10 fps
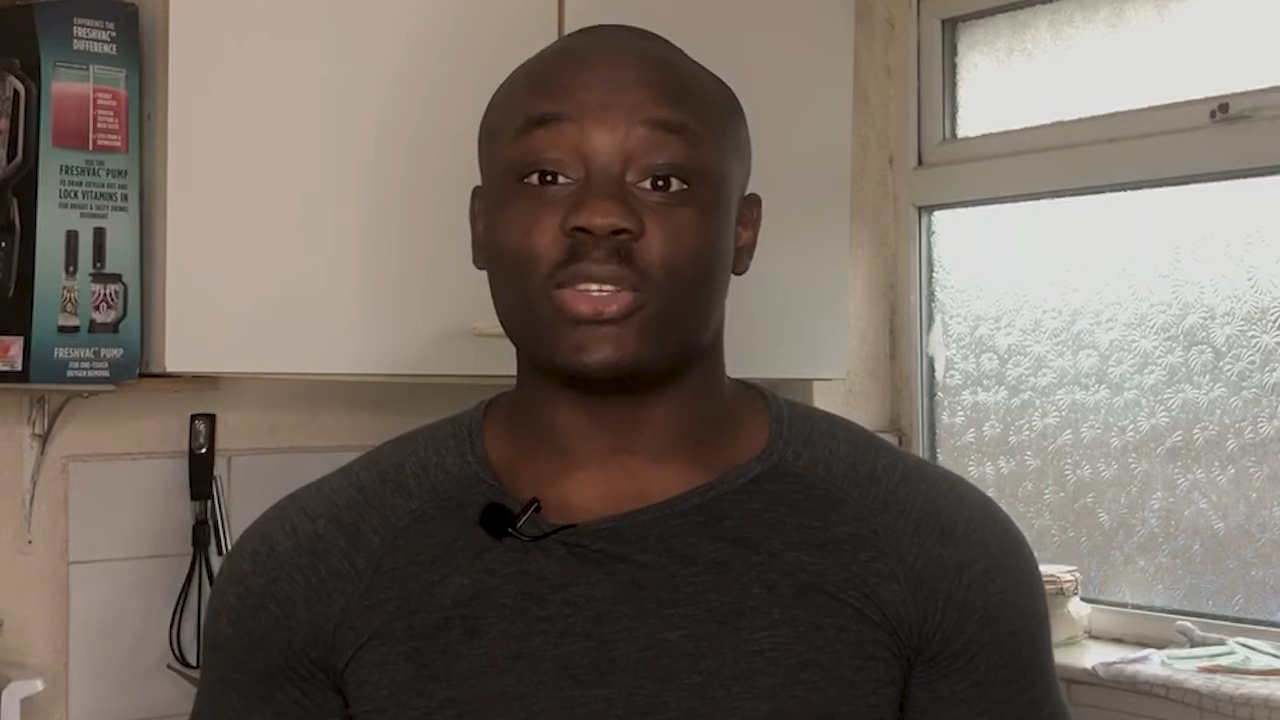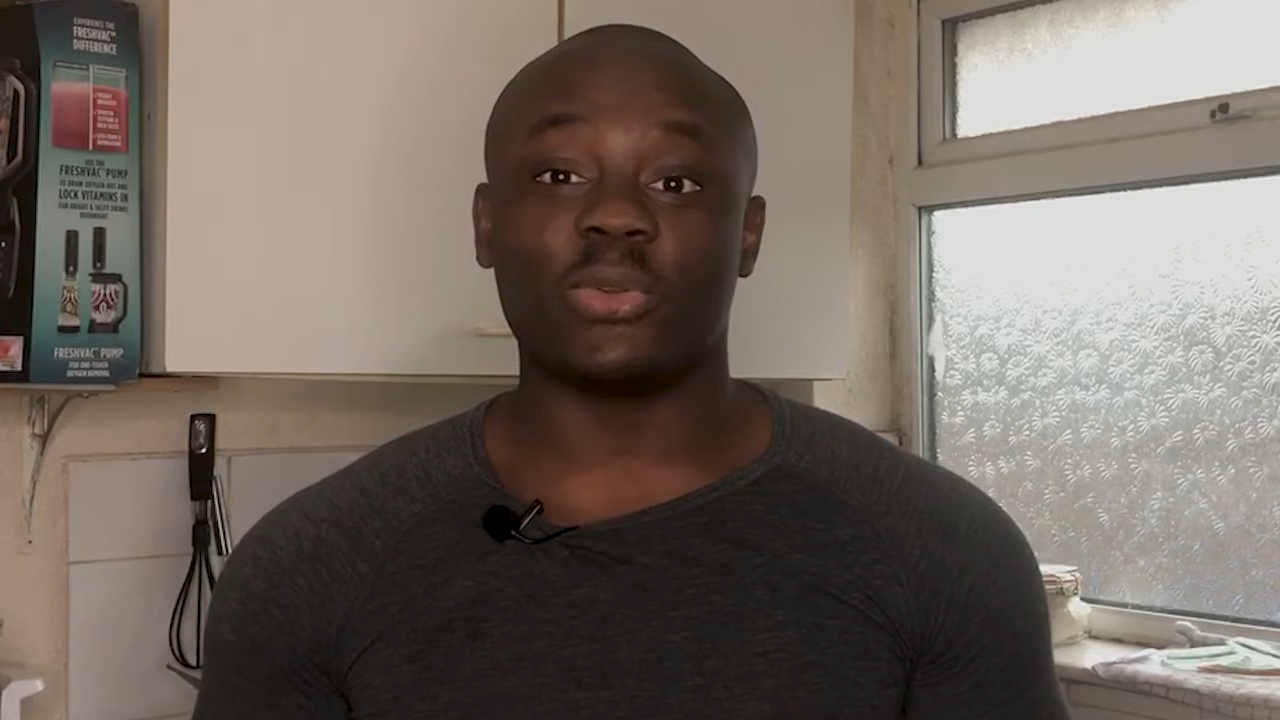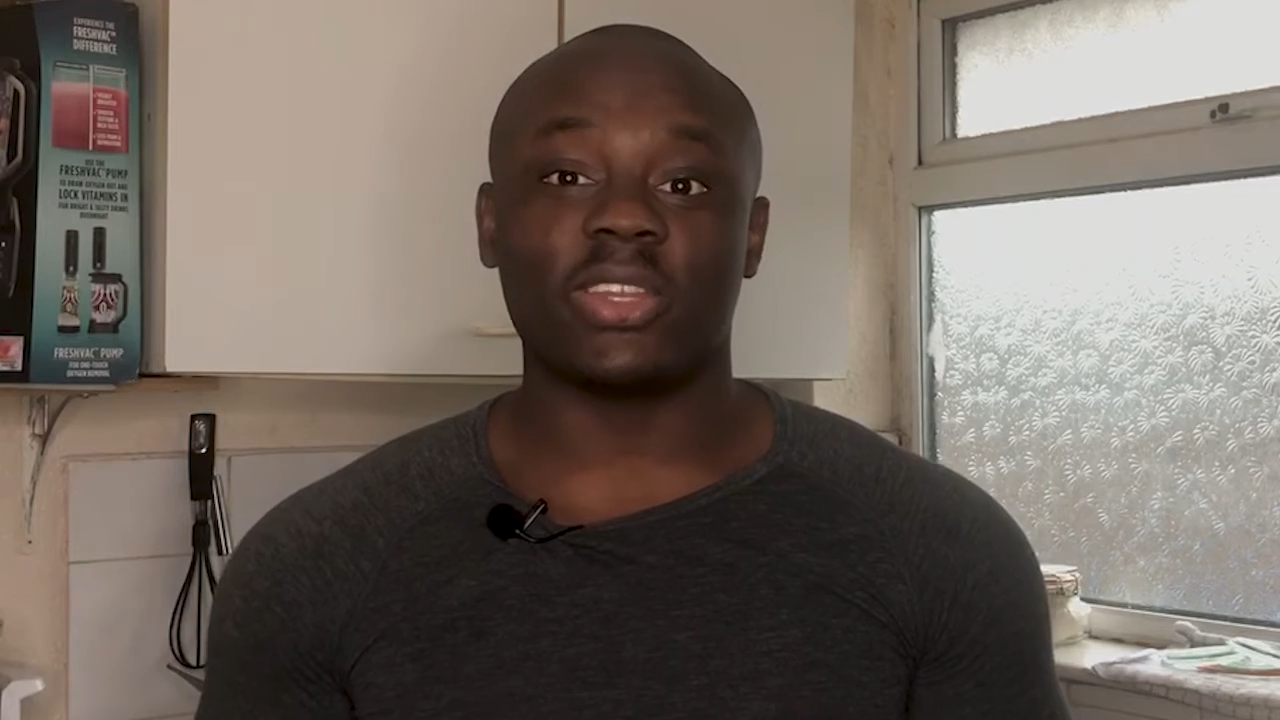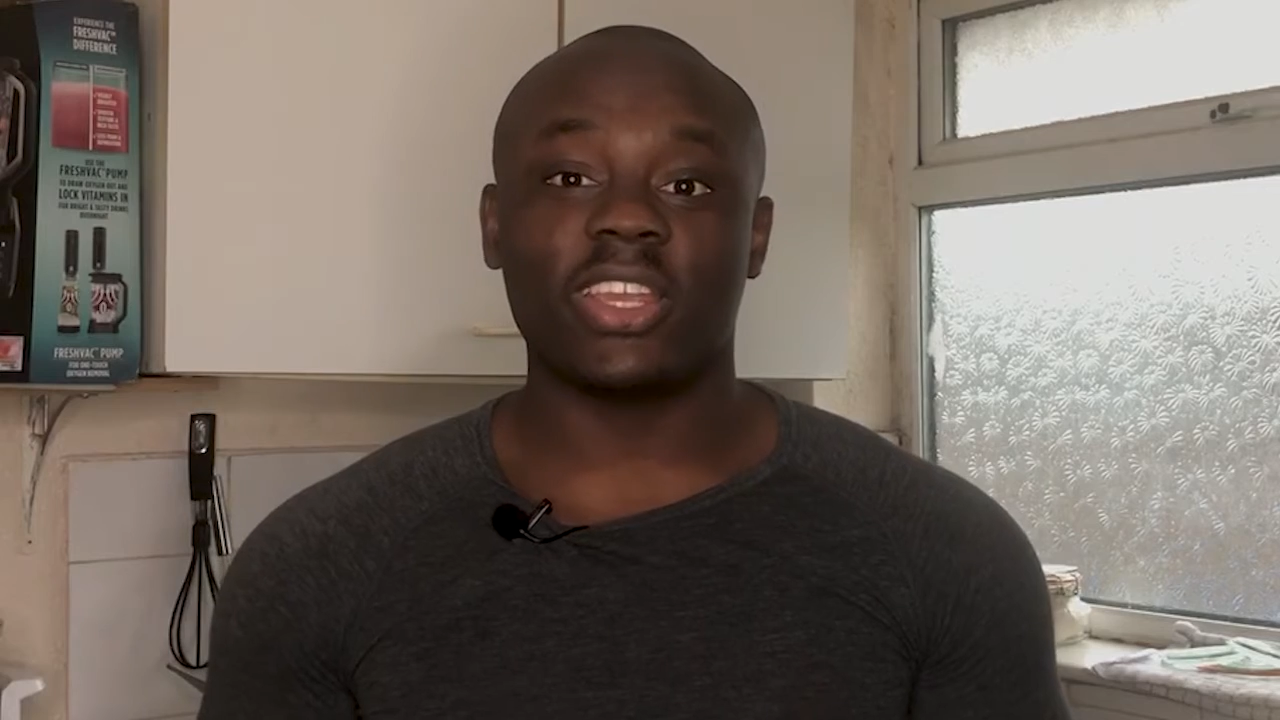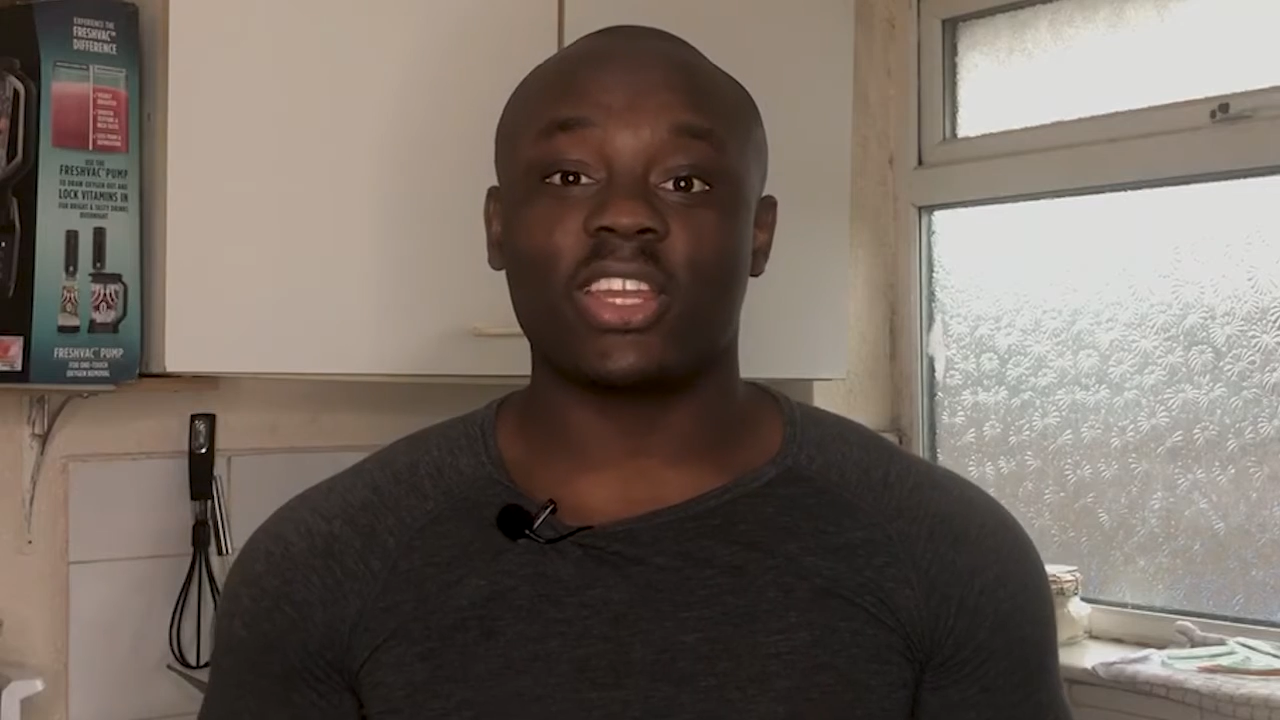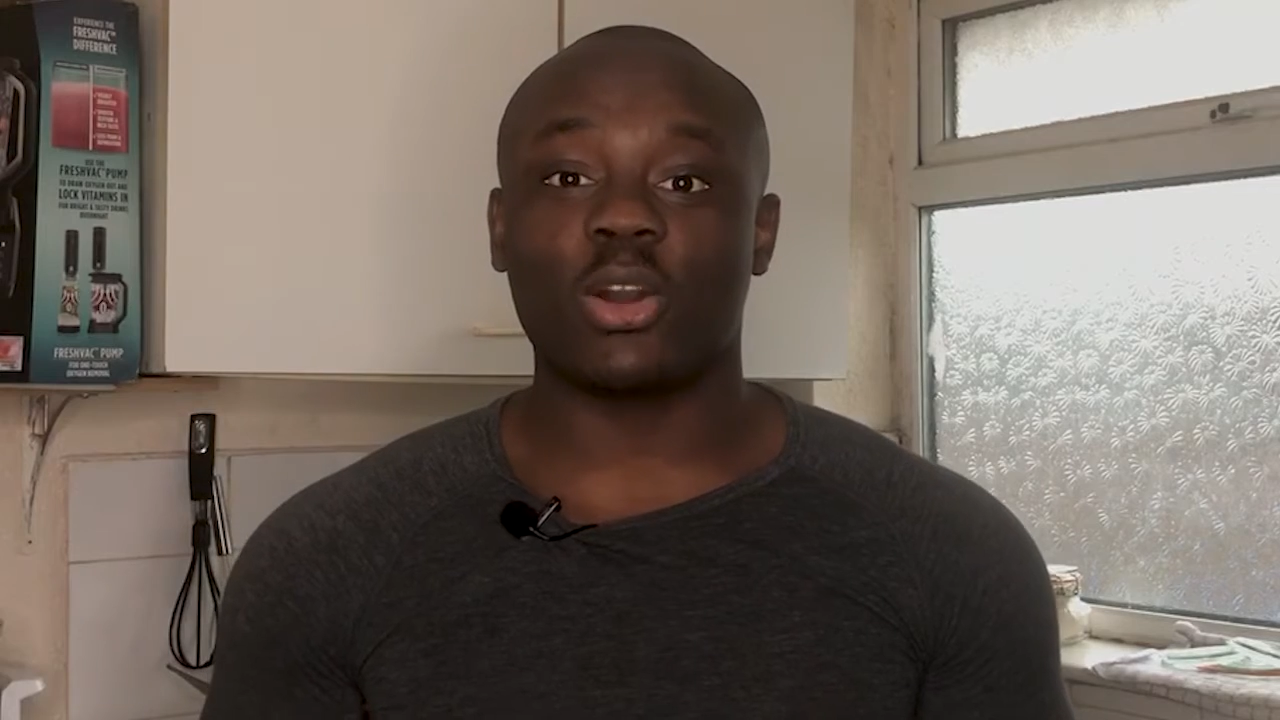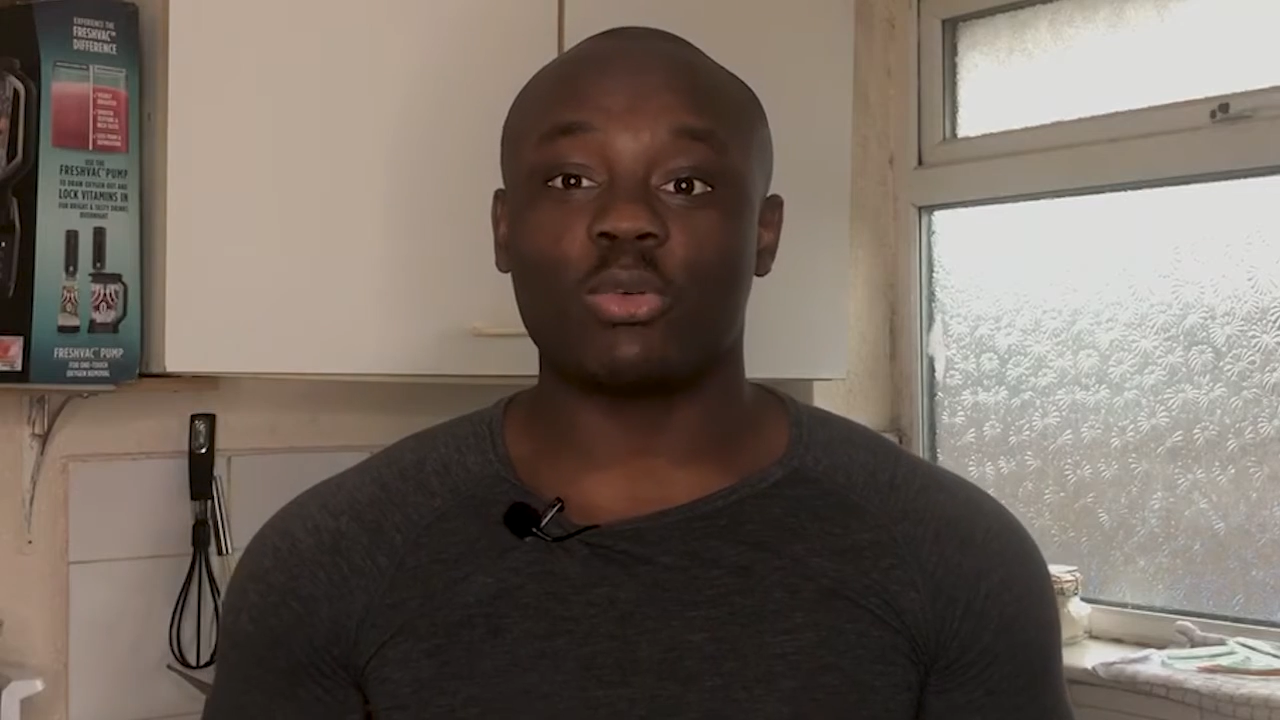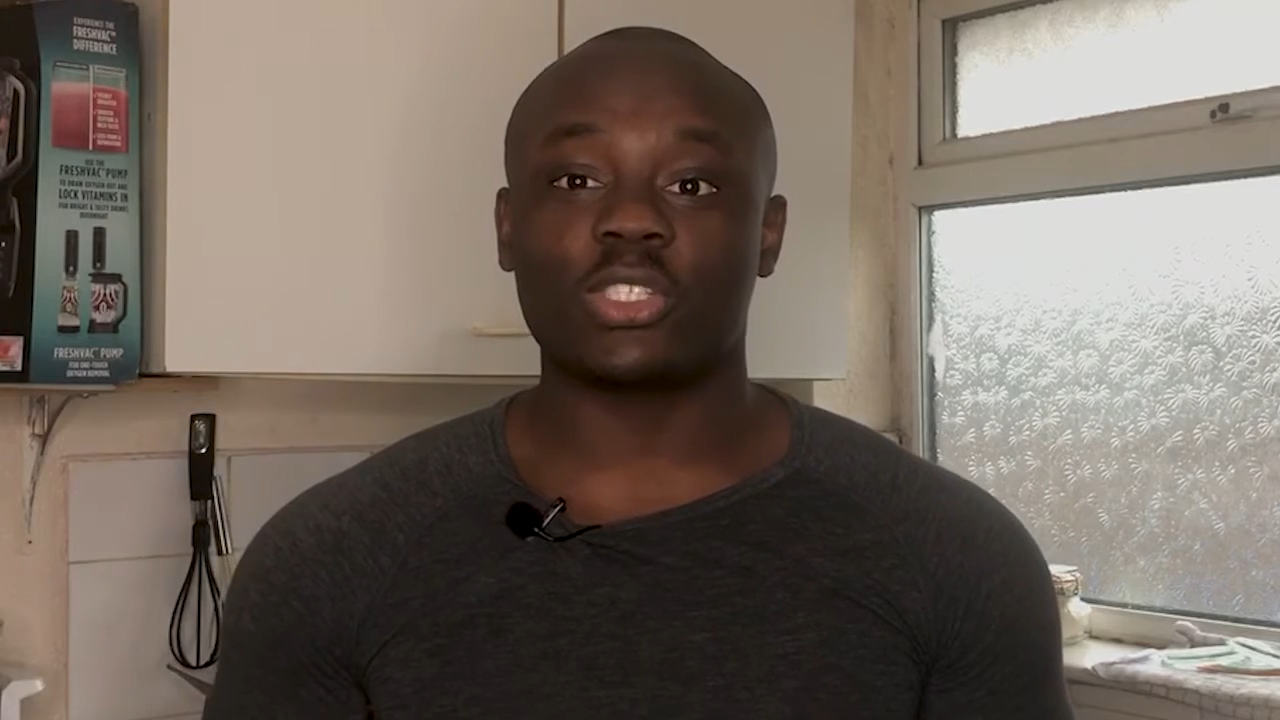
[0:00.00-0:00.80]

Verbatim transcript: and you need